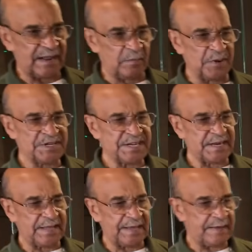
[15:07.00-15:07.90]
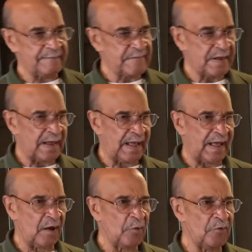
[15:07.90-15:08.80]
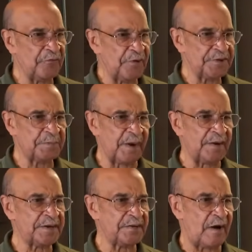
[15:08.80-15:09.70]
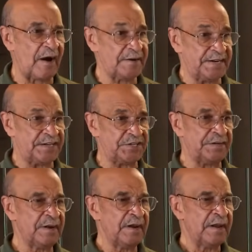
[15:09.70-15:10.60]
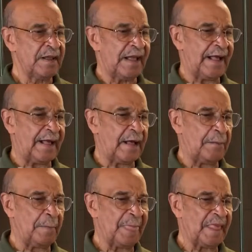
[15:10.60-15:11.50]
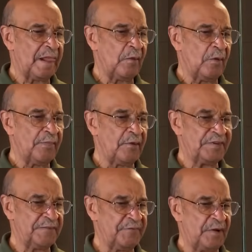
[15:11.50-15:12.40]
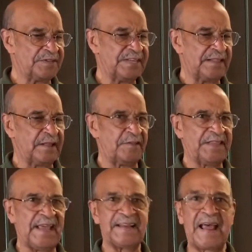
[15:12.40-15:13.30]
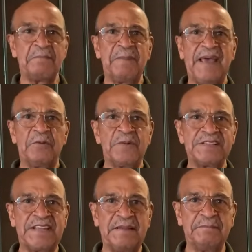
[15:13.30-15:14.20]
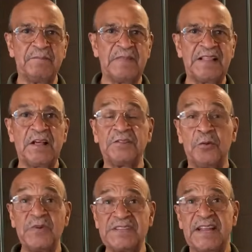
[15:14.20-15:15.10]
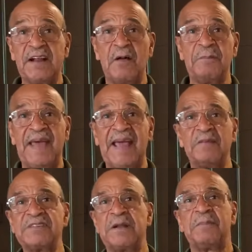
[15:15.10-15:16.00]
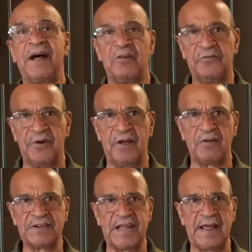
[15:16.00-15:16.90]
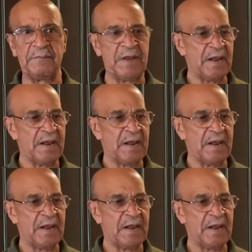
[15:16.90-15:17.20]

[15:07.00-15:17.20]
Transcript: Elmer T. Lee who first brought it to our attention. There were some folks that thought they had gotten bad whiskey. They thought their whiskey had gone bad. It was in a bottle for a long time.